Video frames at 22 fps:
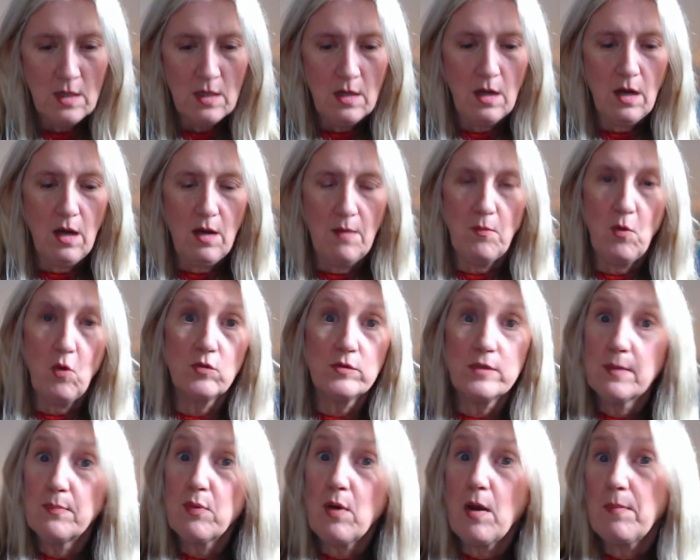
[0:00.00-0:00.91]
Um,
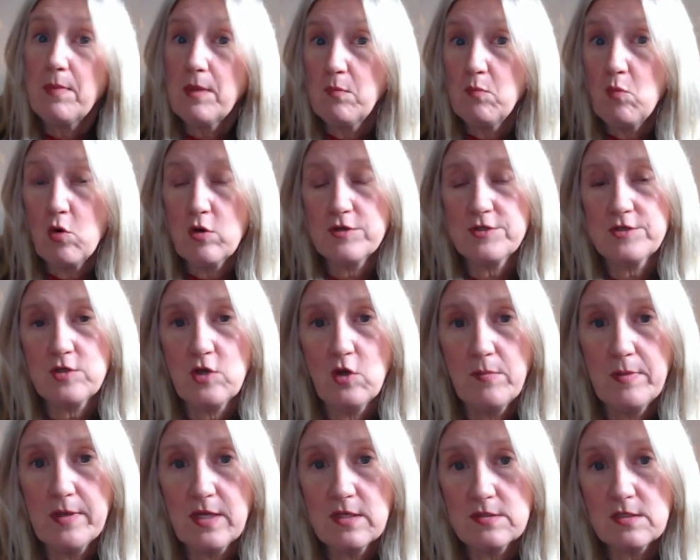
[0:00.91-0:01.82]
only probably more so
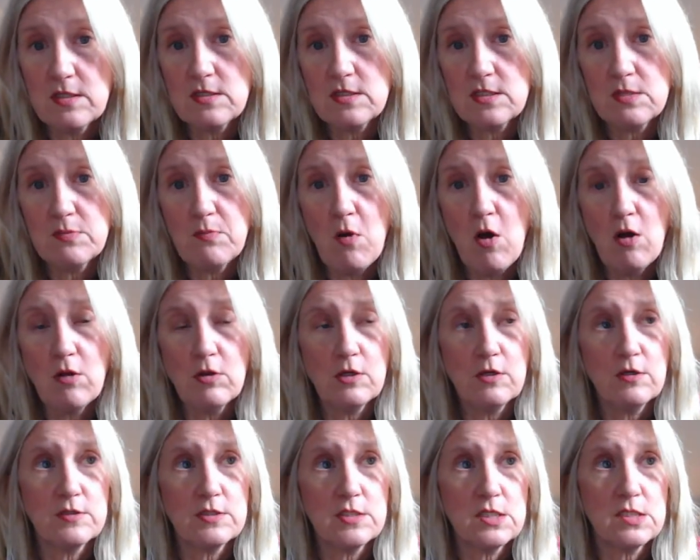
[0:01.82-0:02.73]
because it's
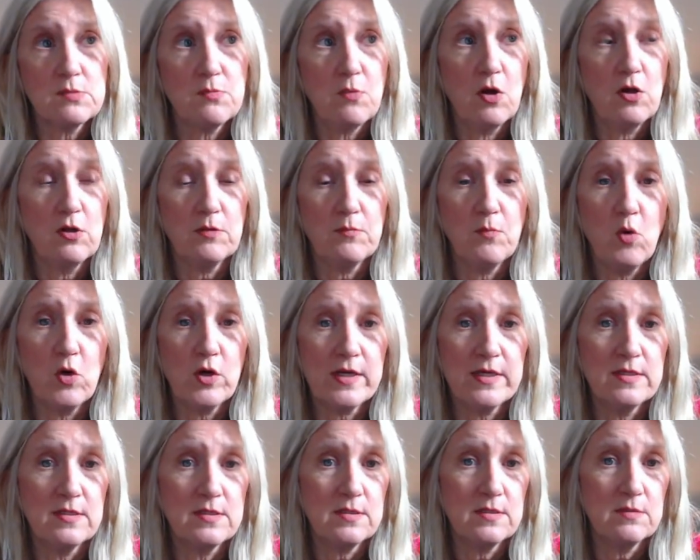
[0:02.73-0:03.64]
smaller. It's a smaller, more
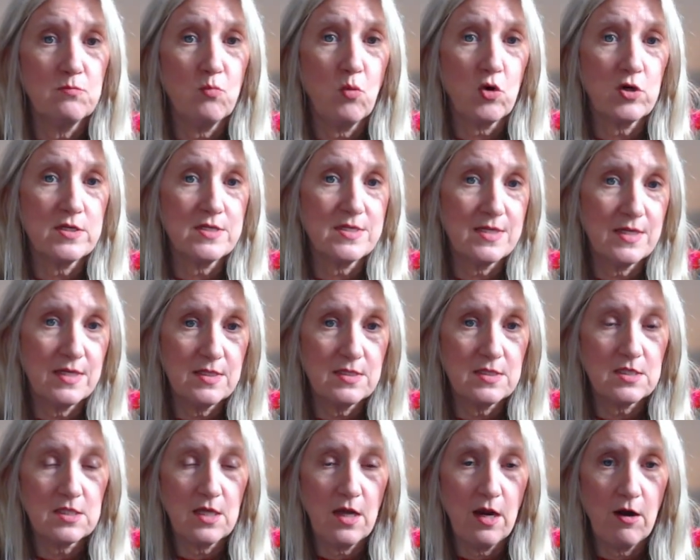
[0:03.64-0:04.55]
more
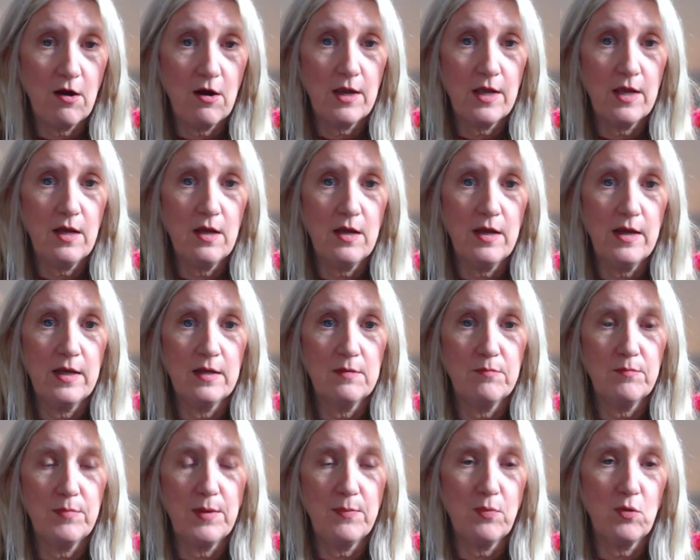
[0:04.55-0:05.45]
dense area,
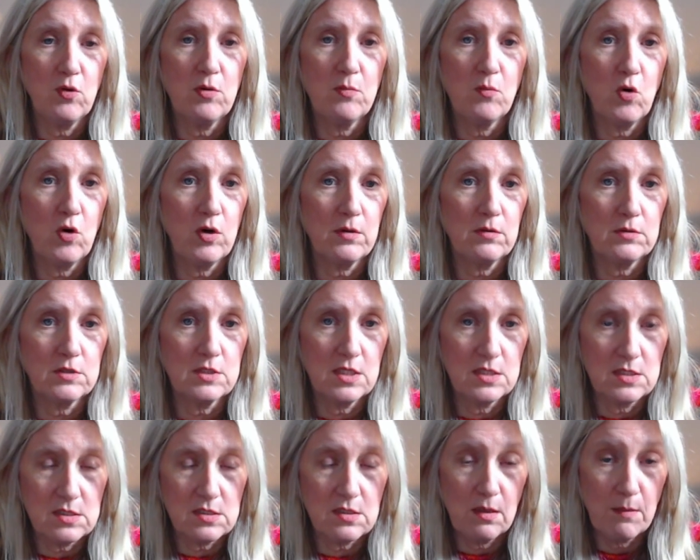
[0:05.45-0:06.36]
and people are more
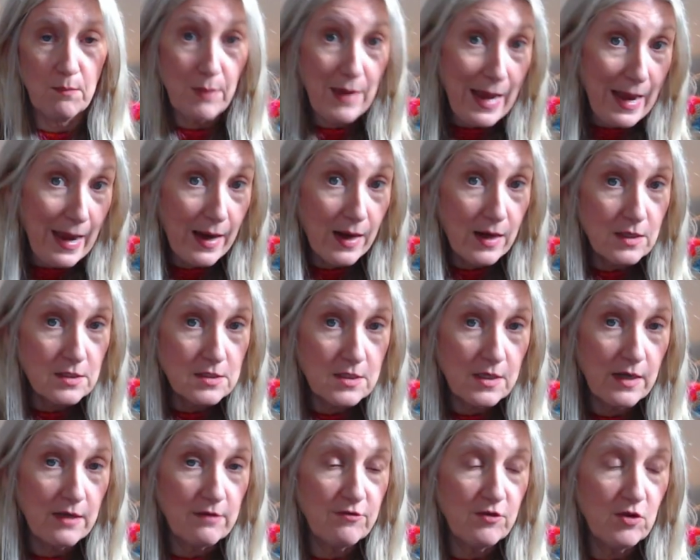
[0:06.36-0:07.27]
densely packed
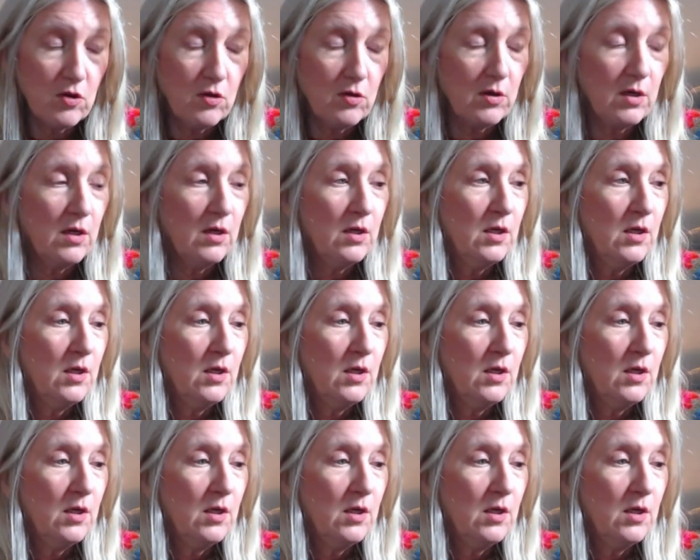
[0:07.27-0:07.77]
at Vogue.